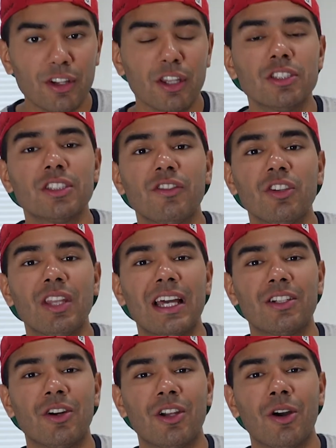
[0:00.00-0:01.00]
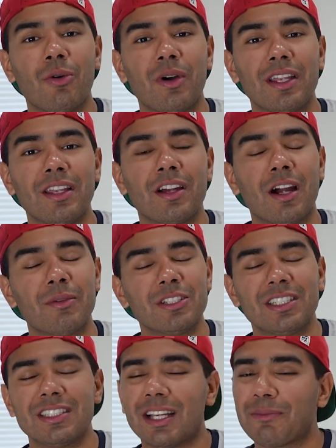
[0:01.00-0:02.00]
those of you that don't know what
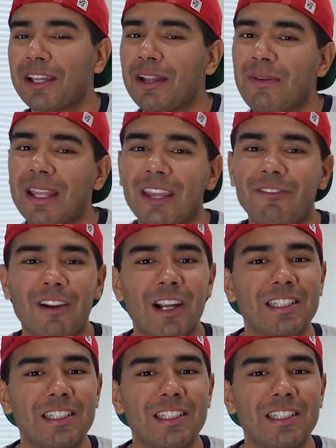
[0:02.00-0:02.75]
e-commerce is, I'm going to make it very